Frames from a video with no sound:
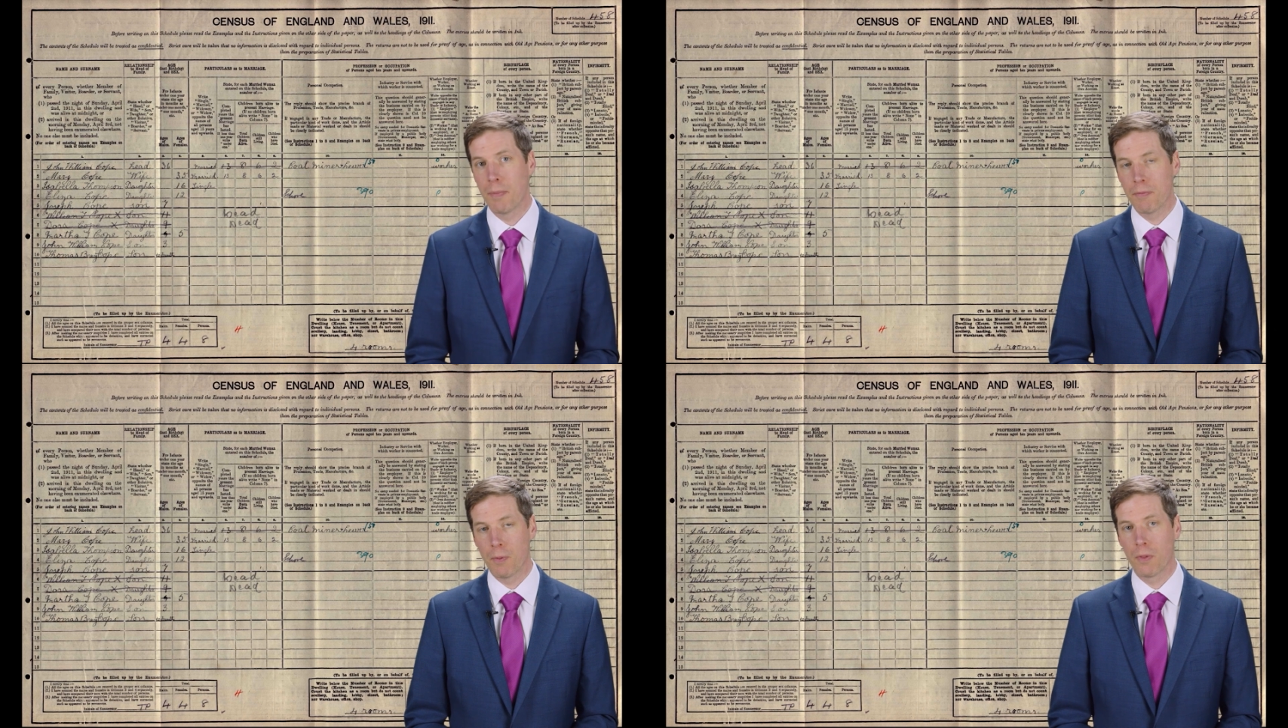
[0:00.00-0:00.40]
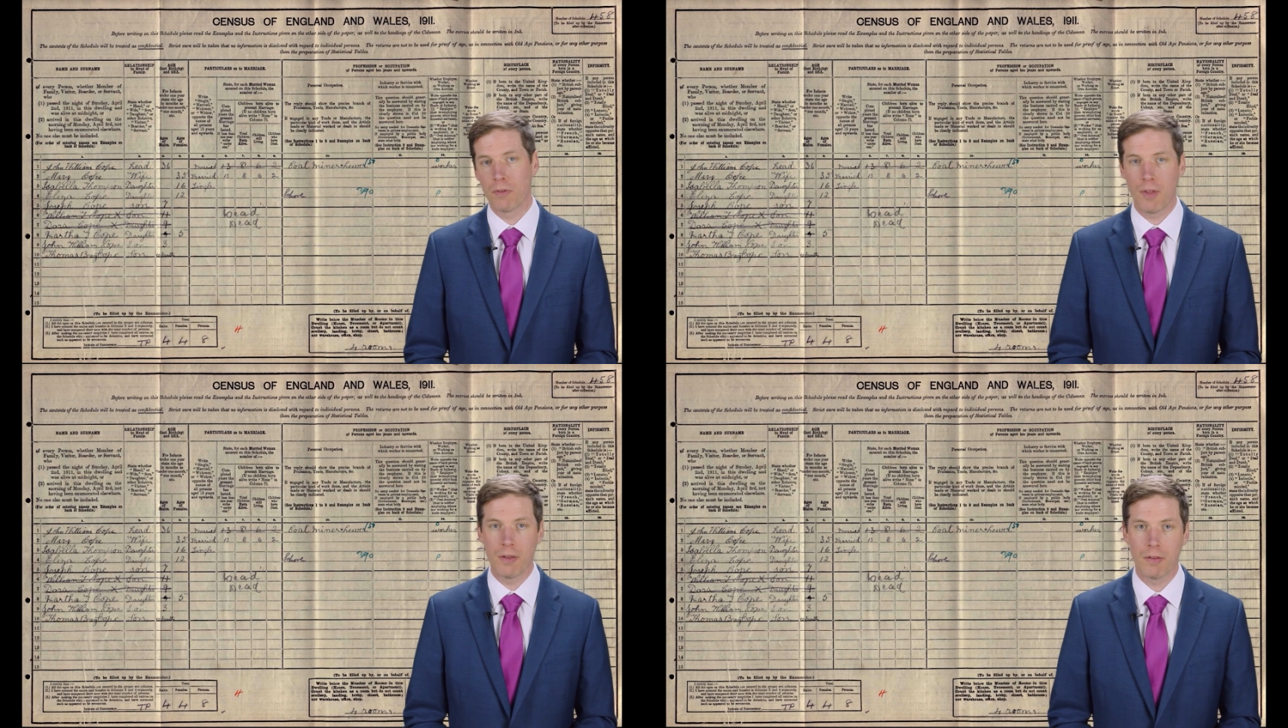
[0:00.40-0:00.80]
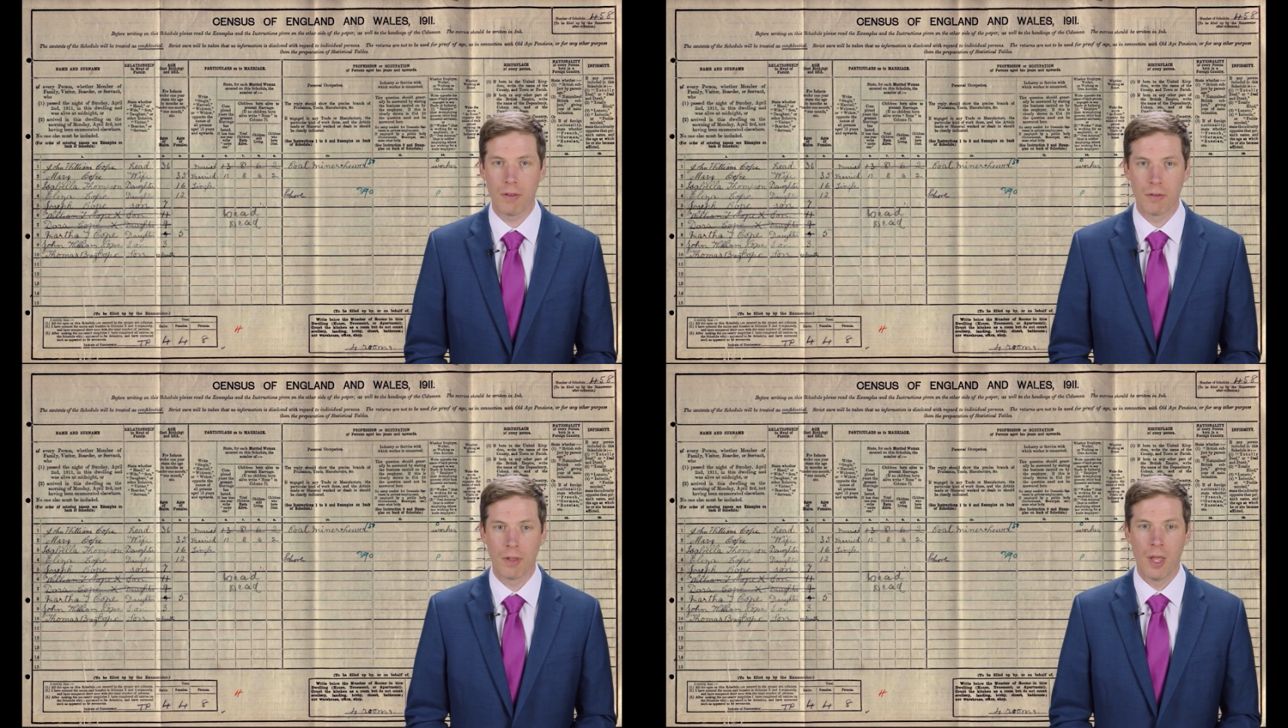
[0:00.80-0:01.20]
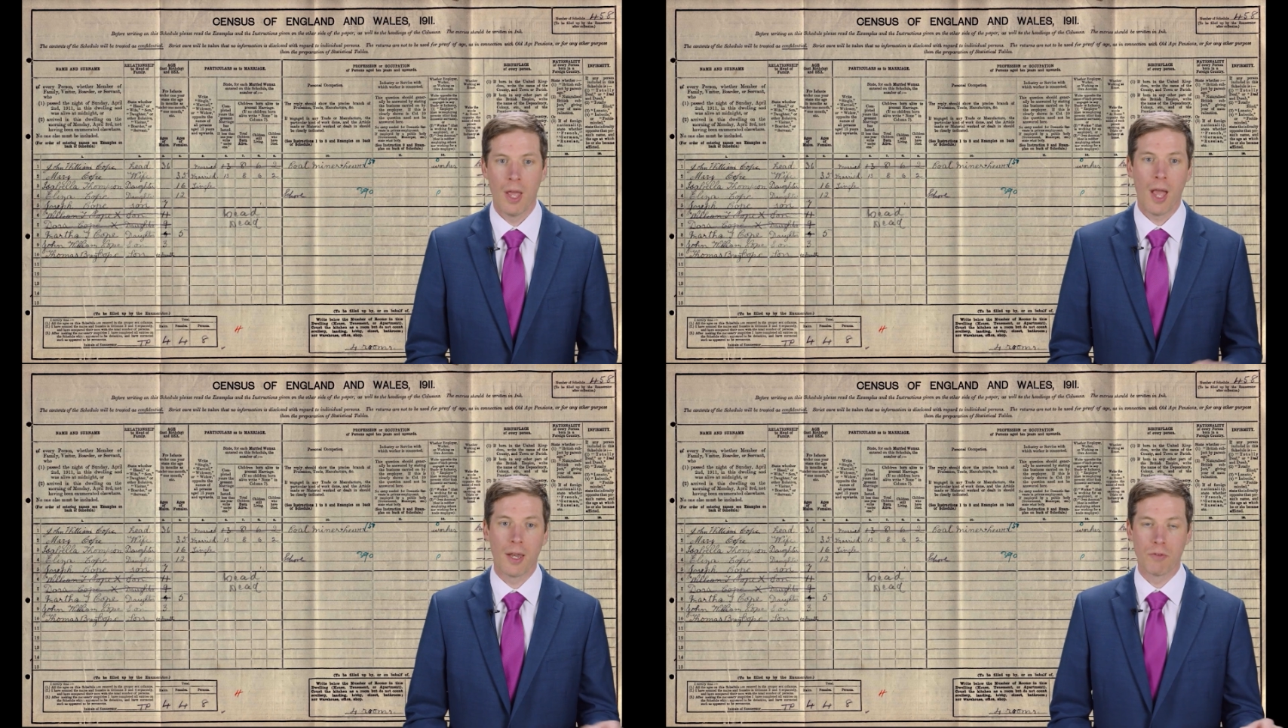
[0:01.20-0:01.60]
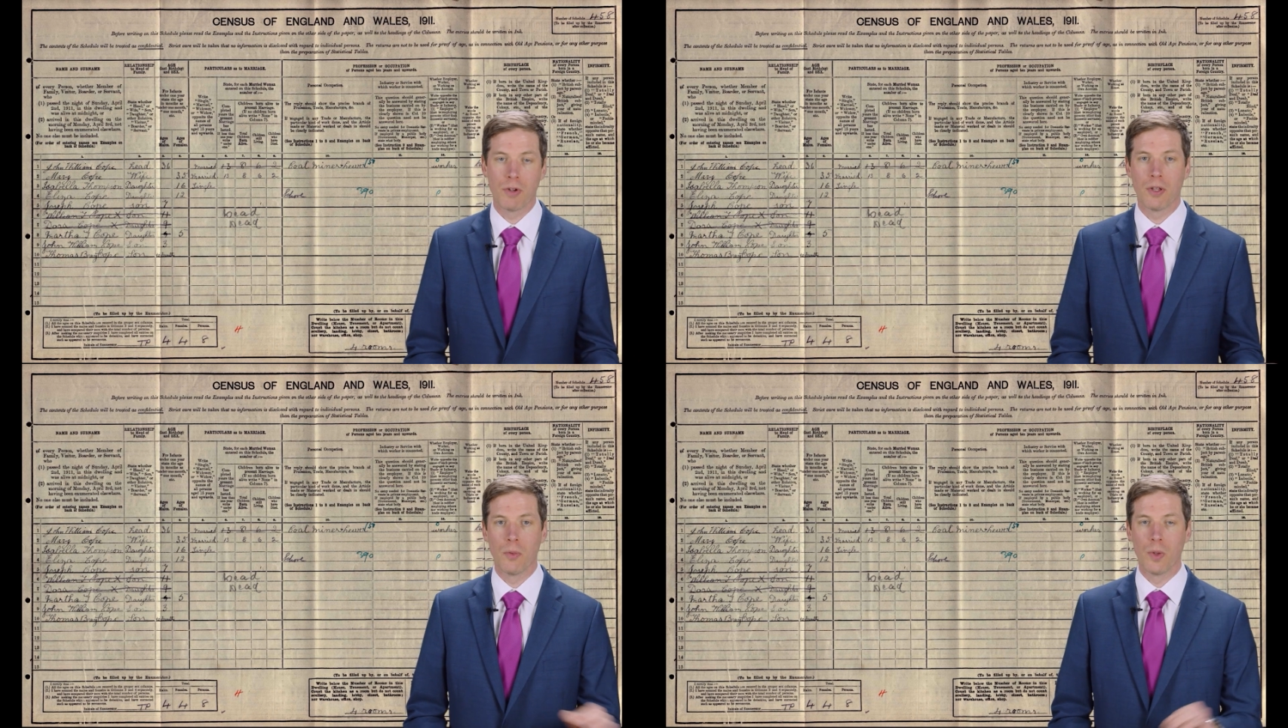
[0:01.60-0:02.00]
before the census, and had
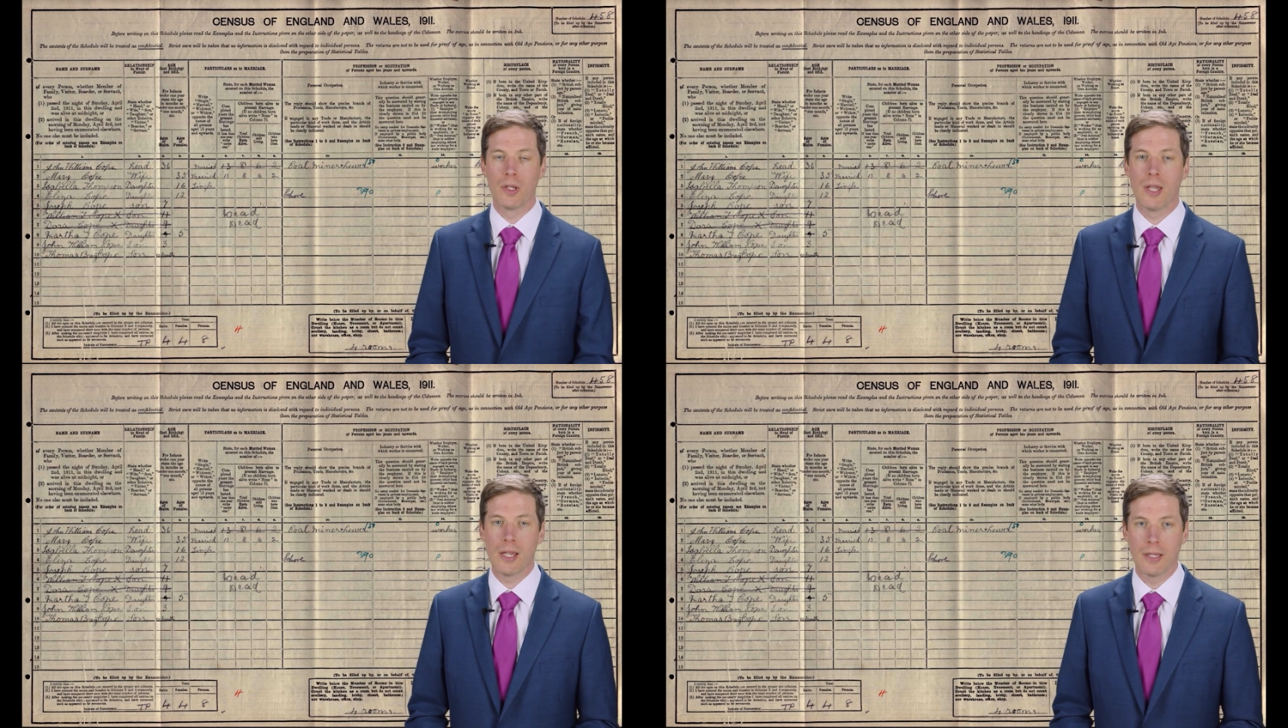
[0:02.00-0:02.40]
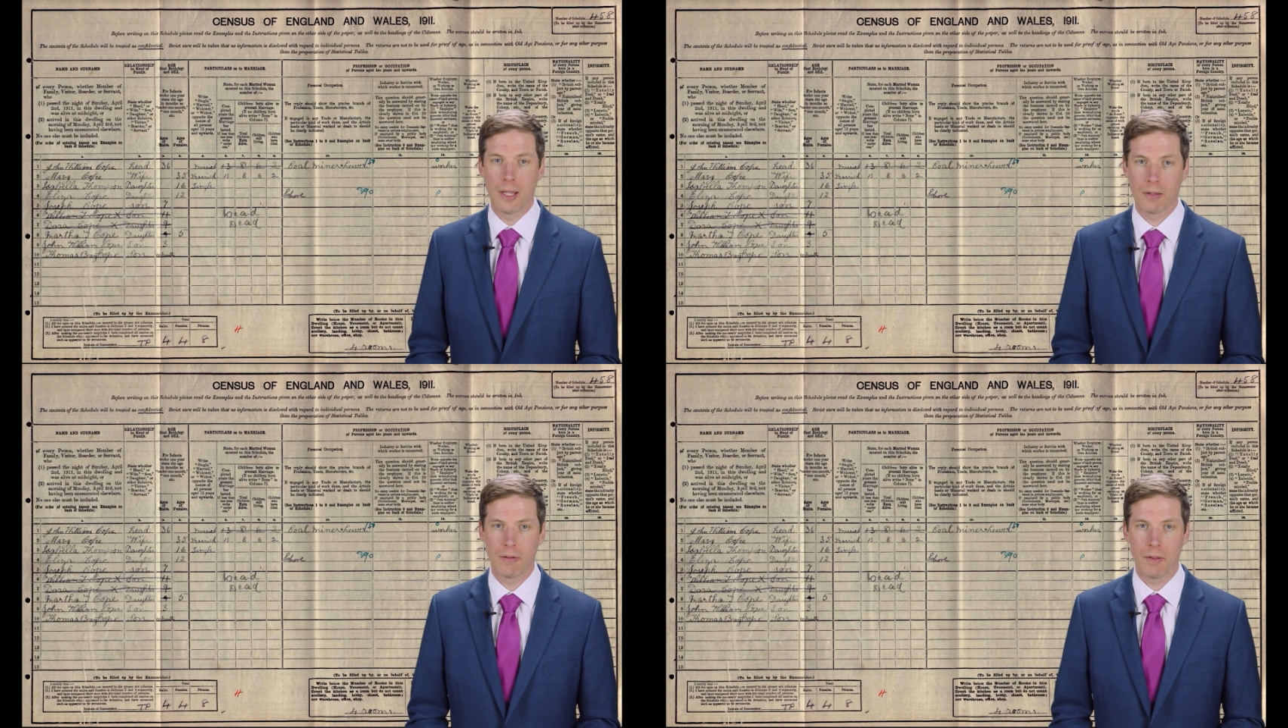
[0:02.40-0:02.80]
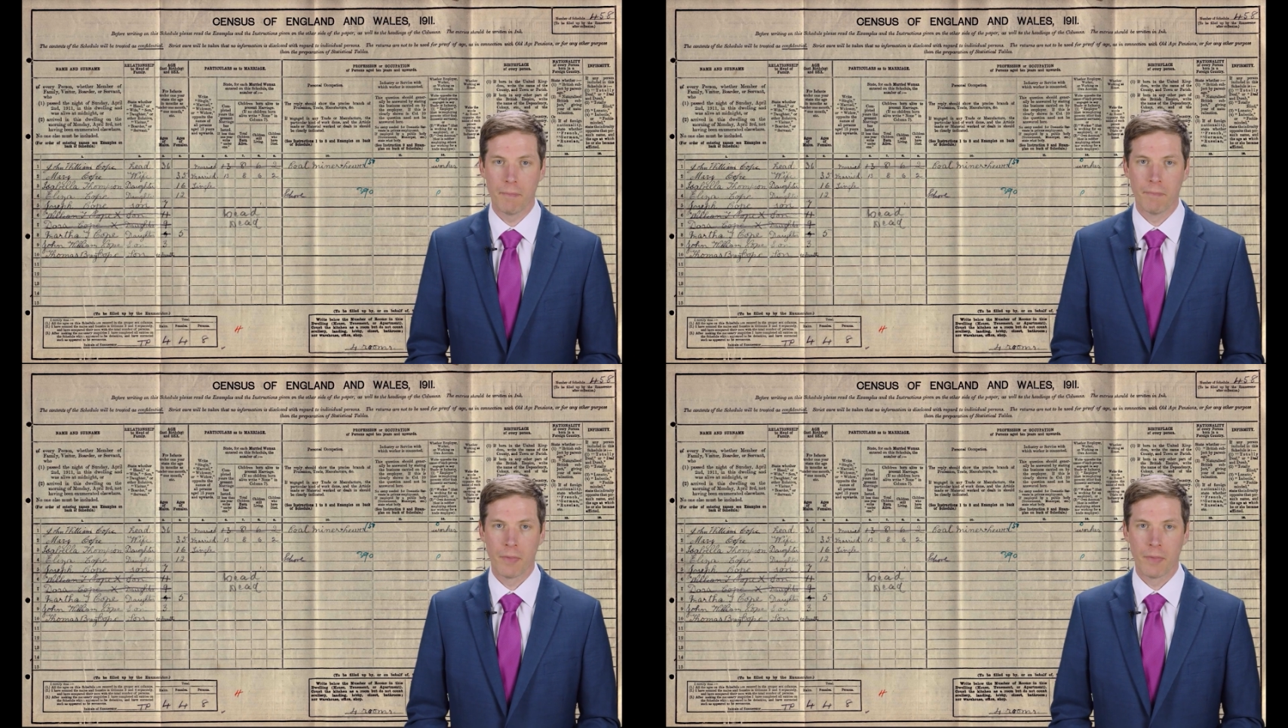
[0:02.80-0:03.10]
written the word dead next to them.